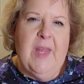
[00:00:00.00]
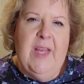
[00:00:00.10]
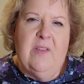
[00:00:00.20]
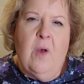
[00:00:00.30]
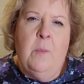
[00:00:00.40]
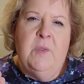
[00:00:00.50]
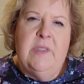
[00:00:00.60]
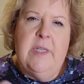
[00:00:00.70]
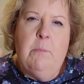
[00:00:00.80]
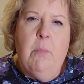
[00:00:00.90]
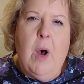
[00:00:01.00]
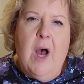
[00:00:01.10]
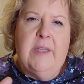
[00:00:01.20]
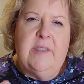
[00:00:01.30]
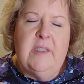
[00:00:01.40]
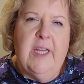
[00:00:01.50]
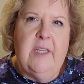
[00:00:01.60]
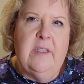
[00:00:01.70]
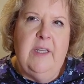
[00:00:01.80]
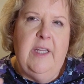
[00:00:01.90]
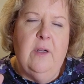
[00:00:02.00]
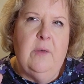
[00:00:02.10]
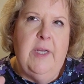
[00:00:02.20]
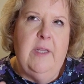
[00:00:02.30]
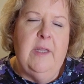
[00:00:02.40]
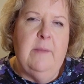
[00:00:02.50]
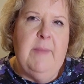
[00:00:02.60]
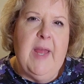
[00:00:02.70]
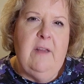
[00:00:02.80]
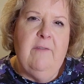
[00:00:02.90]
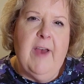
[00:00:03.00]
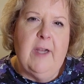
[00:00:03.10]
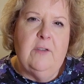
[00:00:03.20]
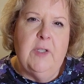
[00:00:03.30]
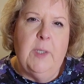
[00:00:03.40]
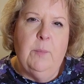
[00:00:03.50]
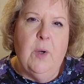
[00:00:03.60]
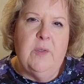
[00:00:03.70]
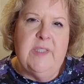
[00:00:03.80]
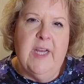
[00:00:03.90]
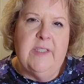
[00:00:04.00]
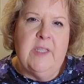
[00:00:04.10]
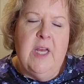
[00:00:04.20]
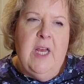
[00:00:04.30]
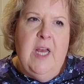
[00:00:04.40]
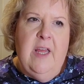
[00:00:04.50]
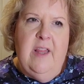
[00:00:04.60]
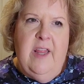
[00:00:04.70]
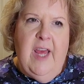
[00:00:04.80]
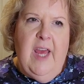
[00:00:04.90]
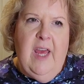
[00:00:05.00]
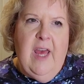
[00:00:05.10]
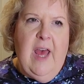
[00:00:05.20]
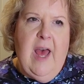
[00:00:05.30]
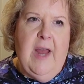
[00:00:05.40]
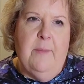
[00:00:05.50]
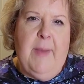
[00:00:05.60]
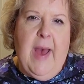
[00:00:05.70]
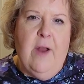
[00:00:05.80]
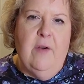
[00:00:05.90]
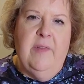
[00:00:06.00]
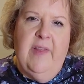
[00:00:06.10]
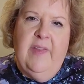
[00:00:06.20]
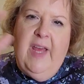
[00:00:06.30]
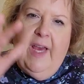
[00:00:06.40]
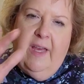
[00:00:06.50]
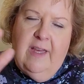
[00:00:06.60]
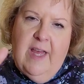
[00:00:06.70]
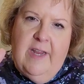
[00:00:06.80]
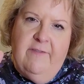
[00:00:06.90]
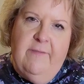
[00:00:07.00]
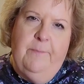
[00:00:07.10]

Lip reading: it's almost embossed, like, in the manufacturing process, they had a pattern that they kind of